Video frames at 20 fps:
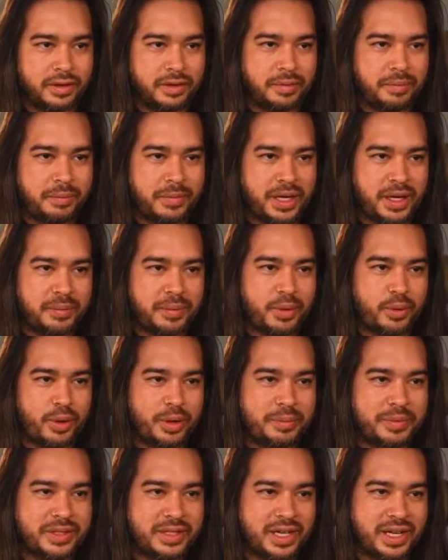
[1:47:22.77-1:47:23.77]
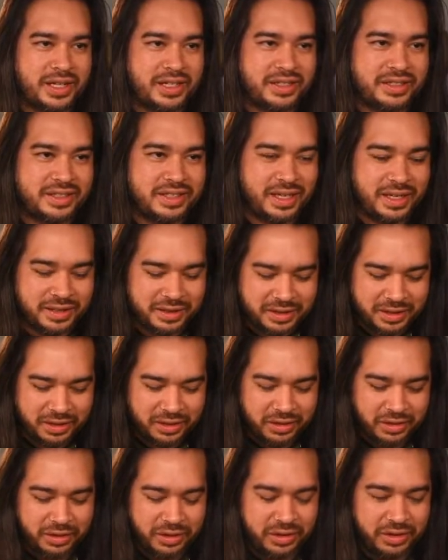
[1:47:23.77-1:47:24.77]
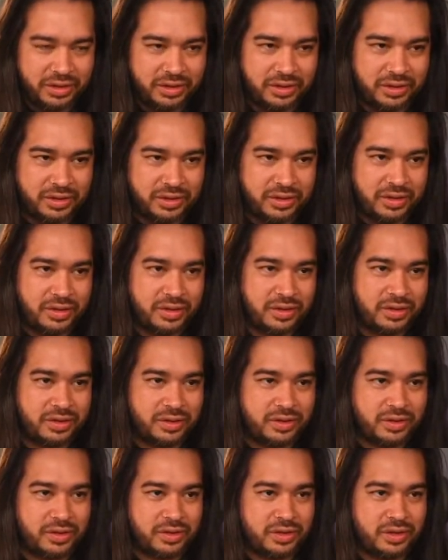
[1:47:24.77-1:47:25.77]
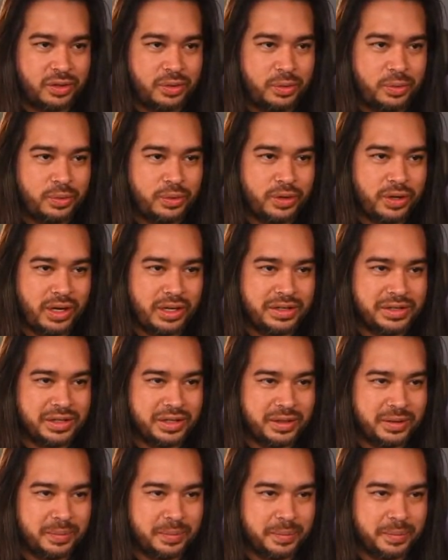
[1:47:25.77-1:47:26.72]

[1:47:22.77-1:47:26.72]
Man, my website is getting too crazy.